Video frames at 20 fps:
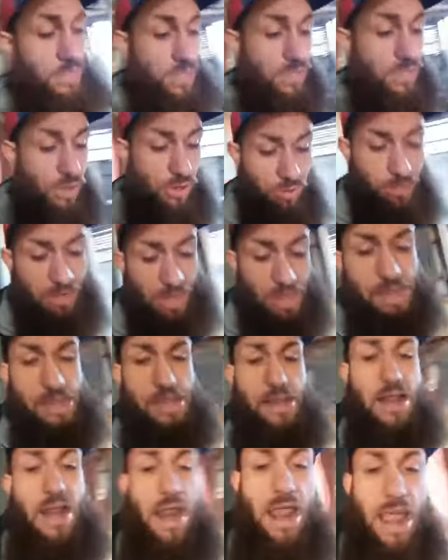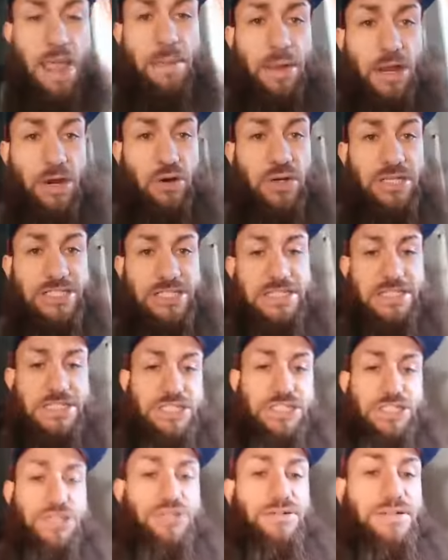Okay? And my question
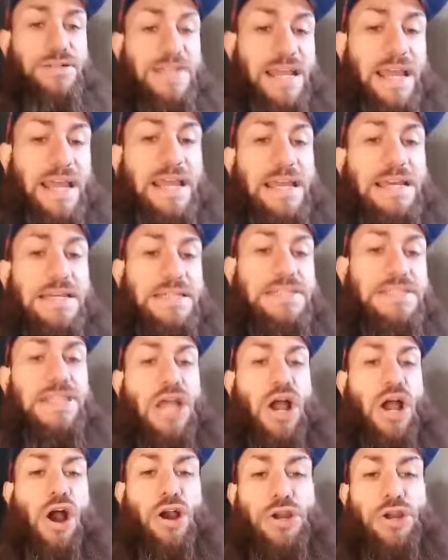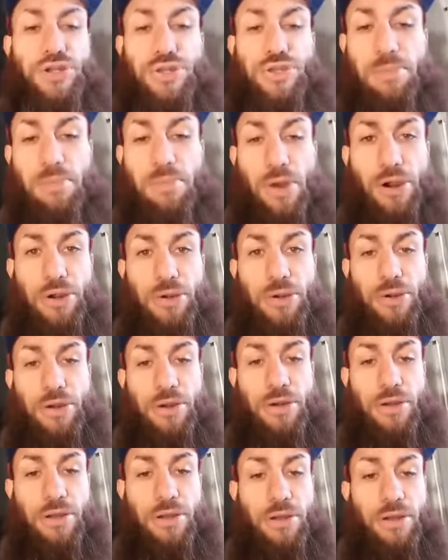to you today is, are you the
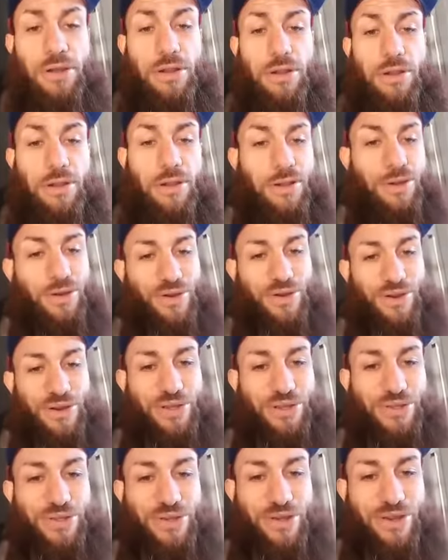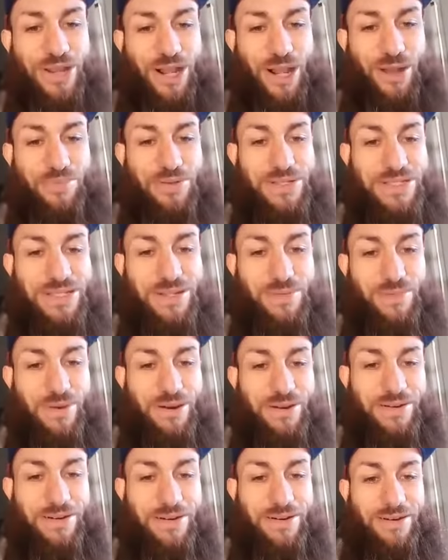murderer or are you the accomplice to
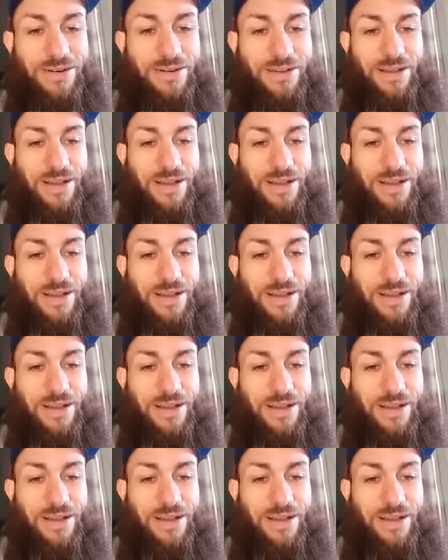murder?